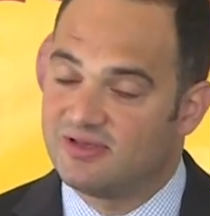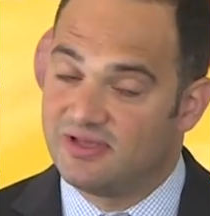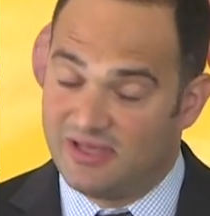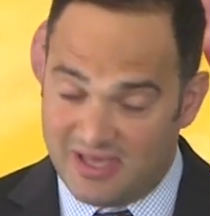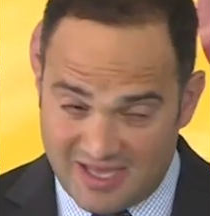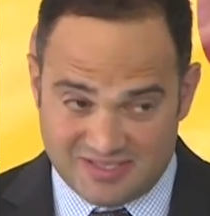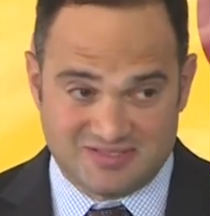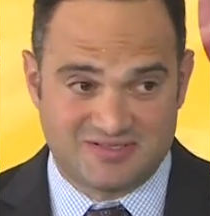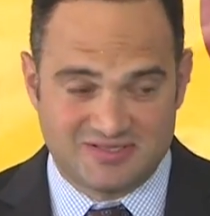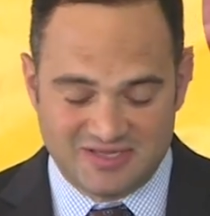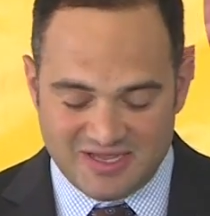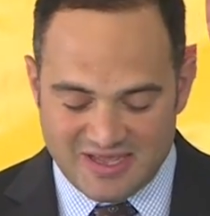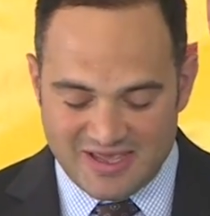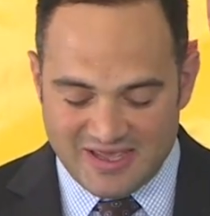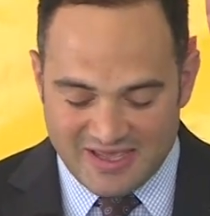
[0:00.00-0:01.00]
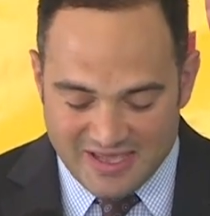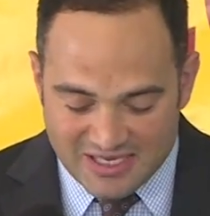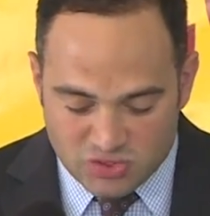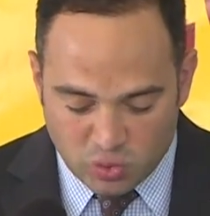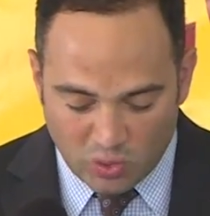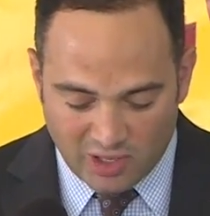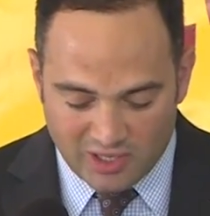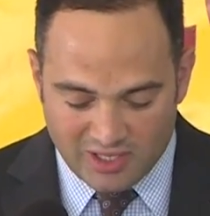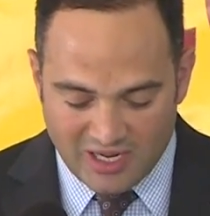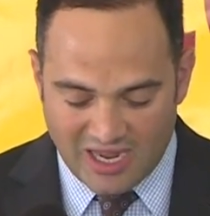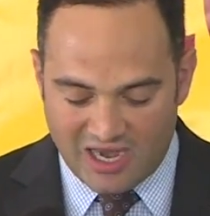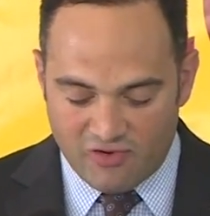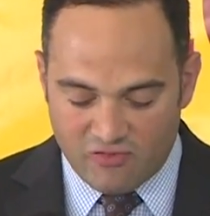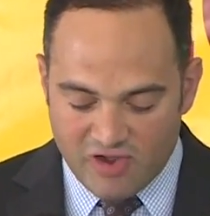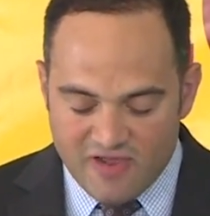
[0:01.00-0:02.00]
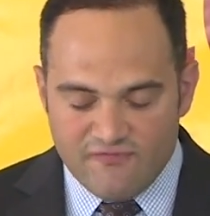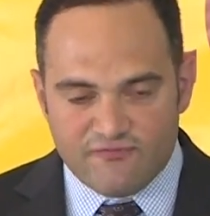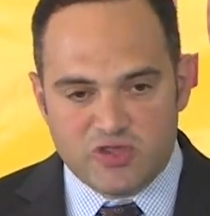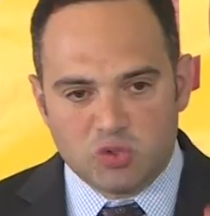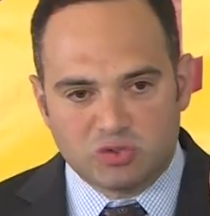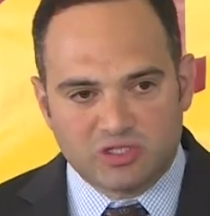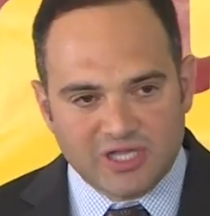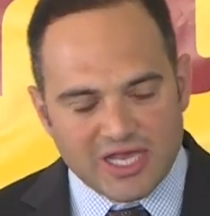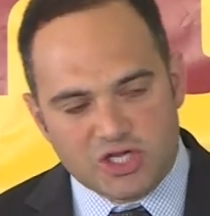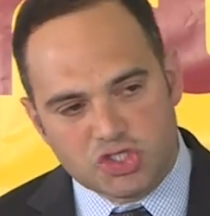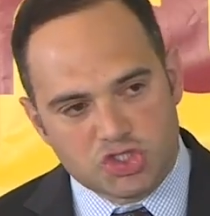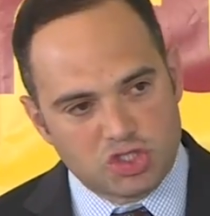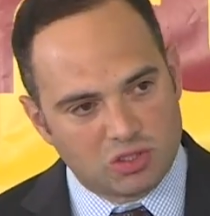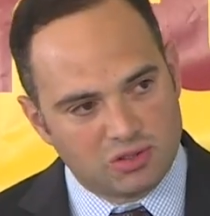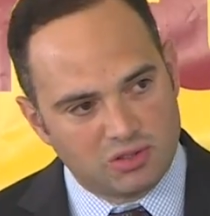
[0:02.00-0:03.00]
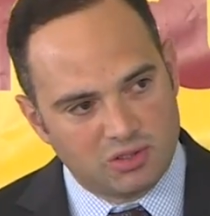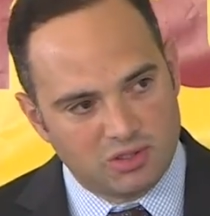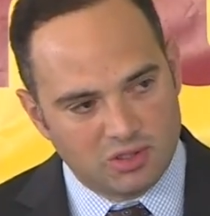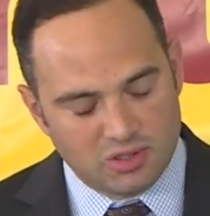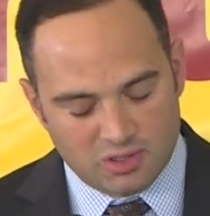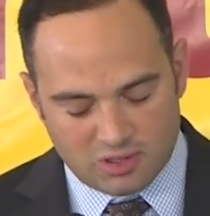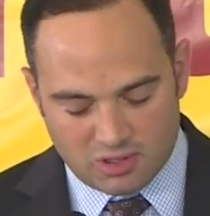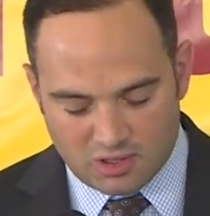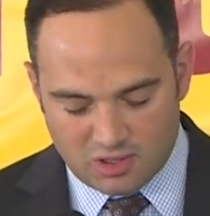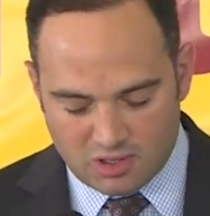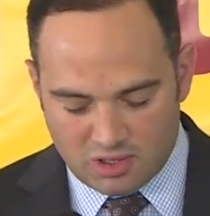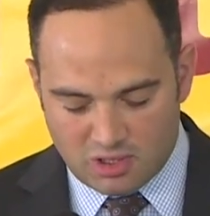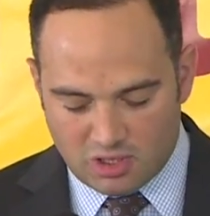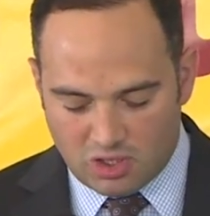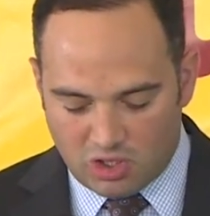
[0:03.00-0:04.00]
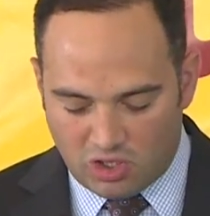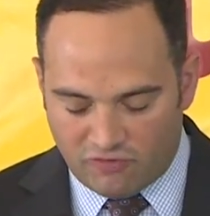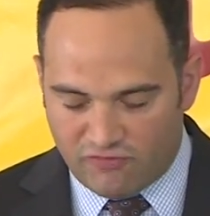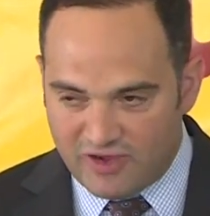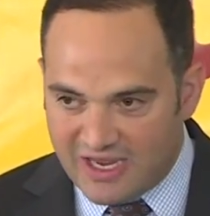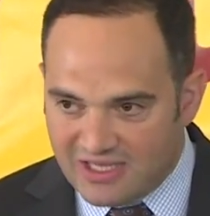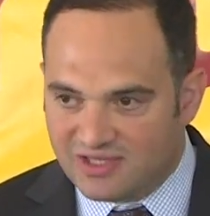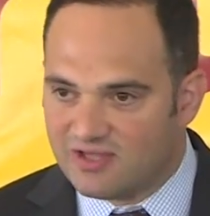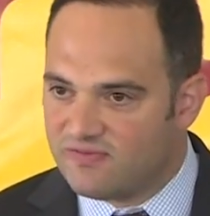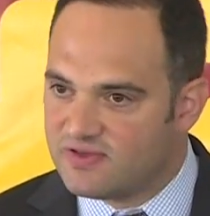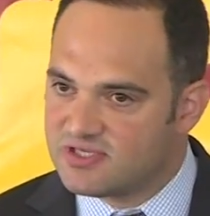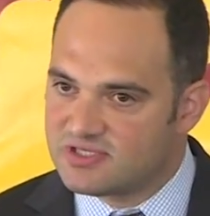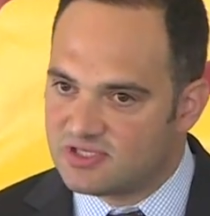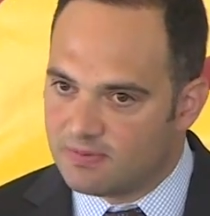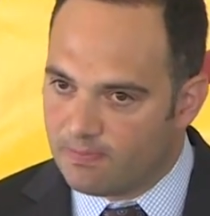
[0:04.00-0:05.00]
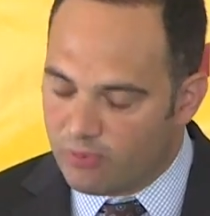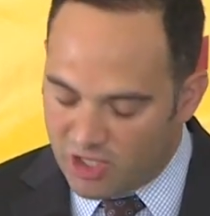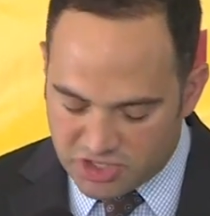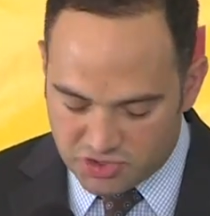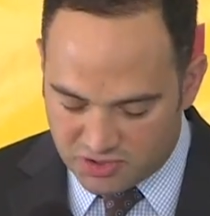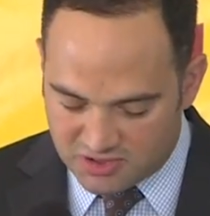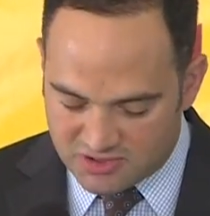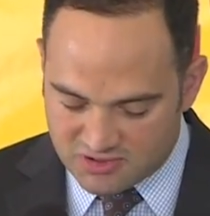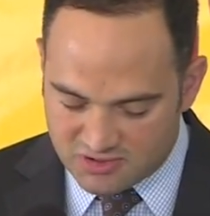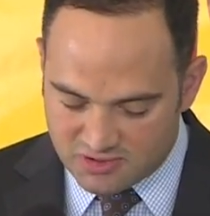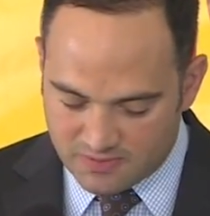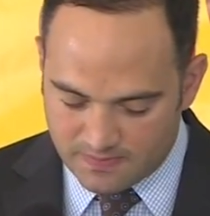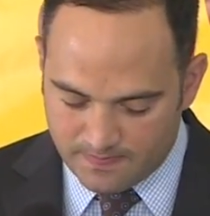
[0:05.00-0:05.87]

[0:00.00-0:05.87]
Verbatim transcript: yes, each one a refutation of nativist prejudice.